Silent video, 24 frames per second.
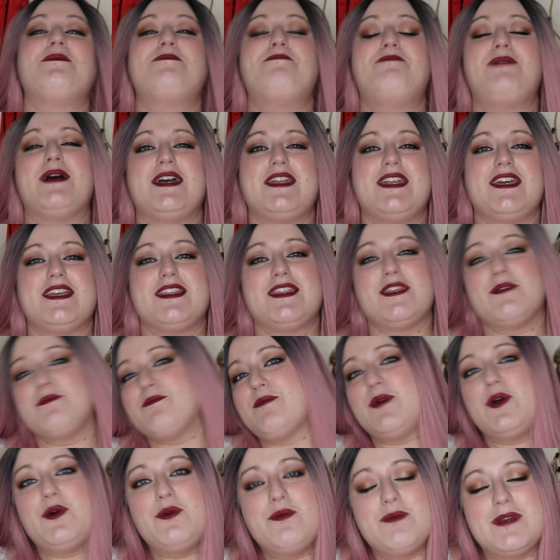But at the
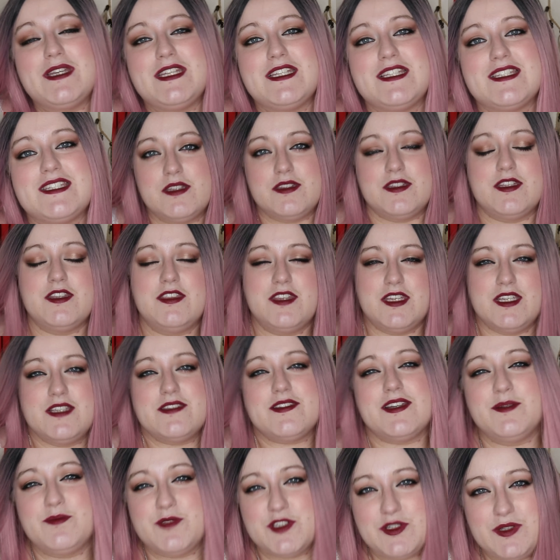moment, the things
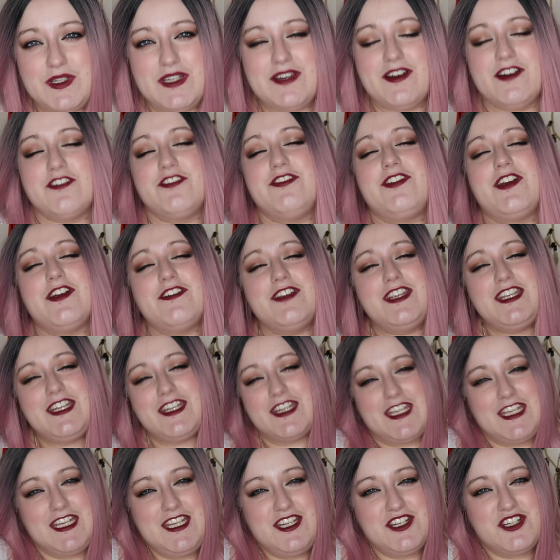I'm doing are very
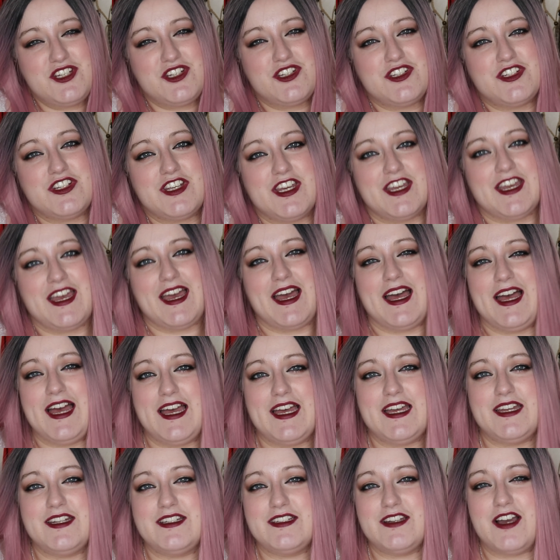niche
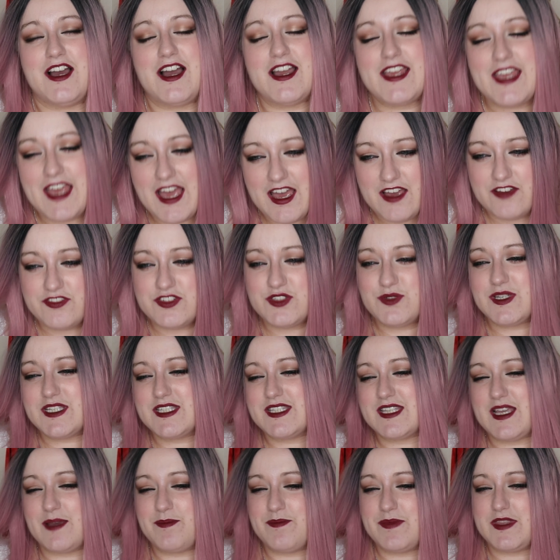and I have to
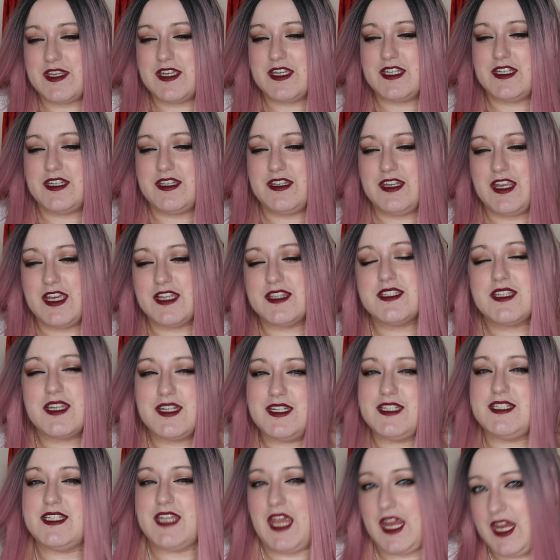accept that it's
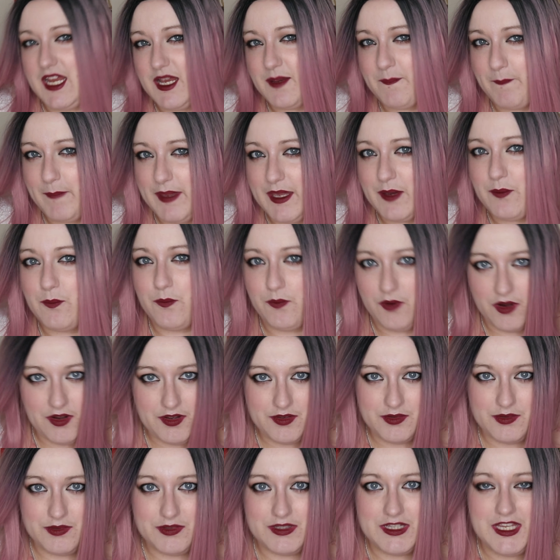going to take me a
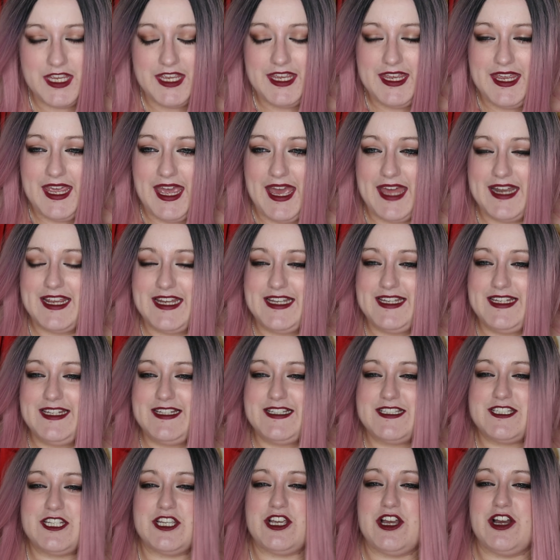while and I
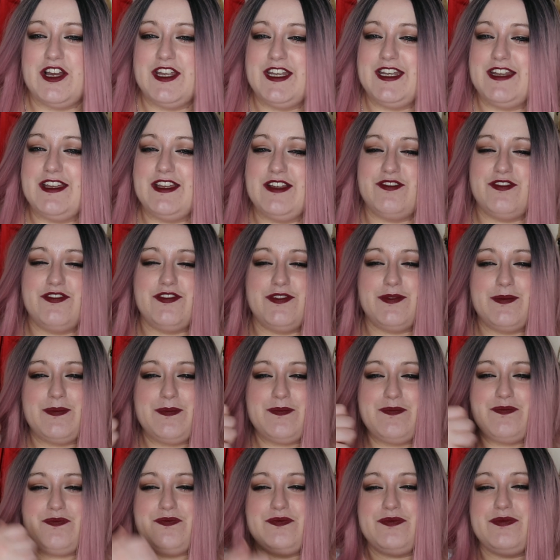need to kind of
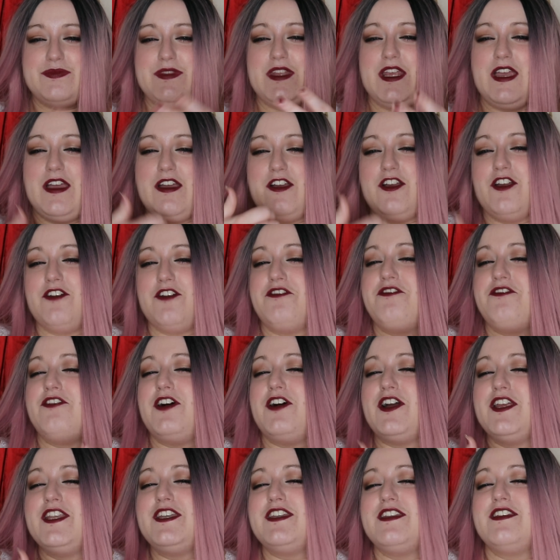
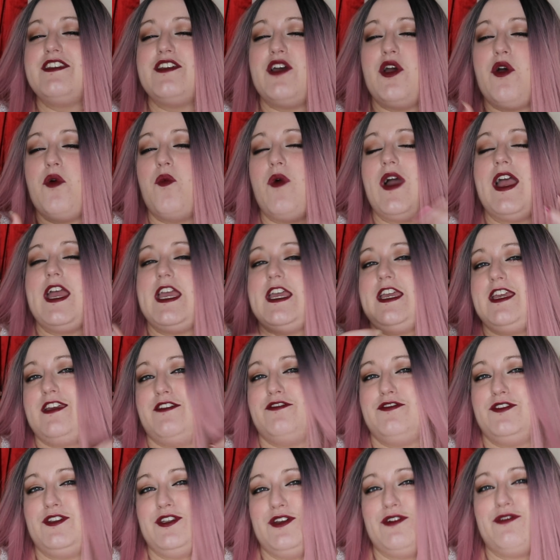find a
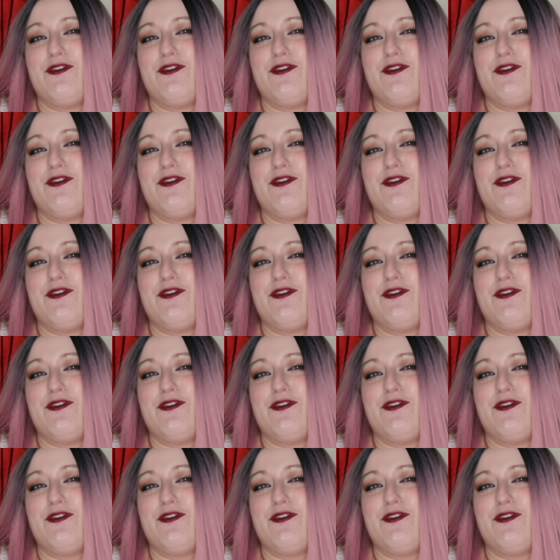wave to